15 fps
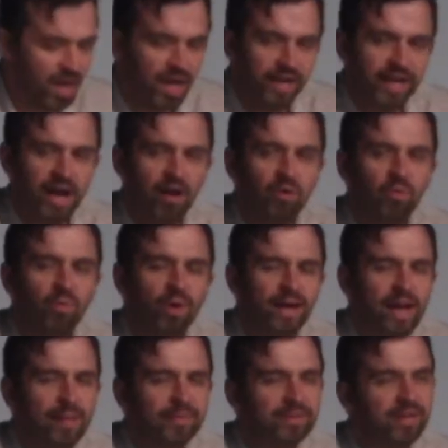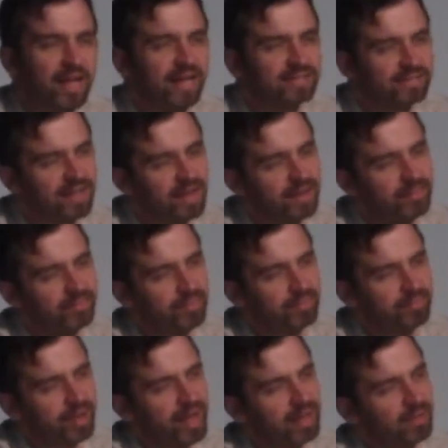Now, what happened the last time
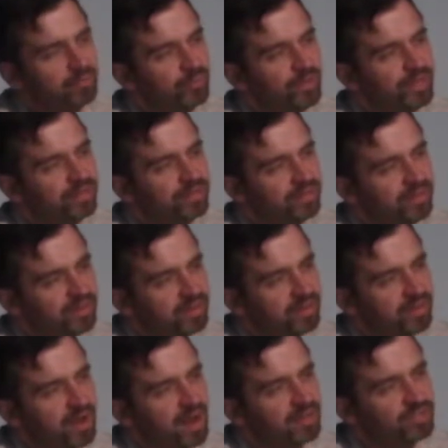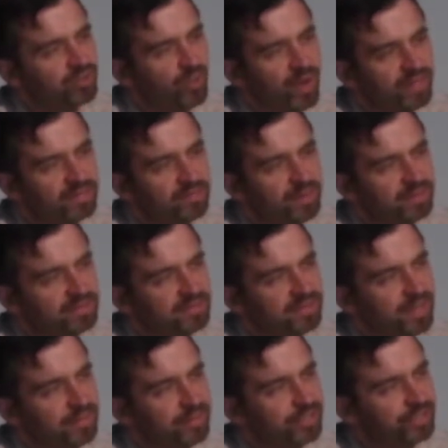Balaam went to the God twice about the
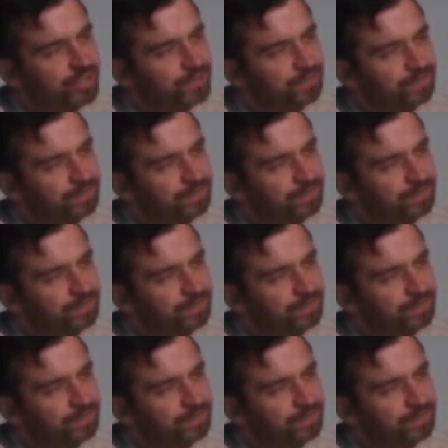same issue?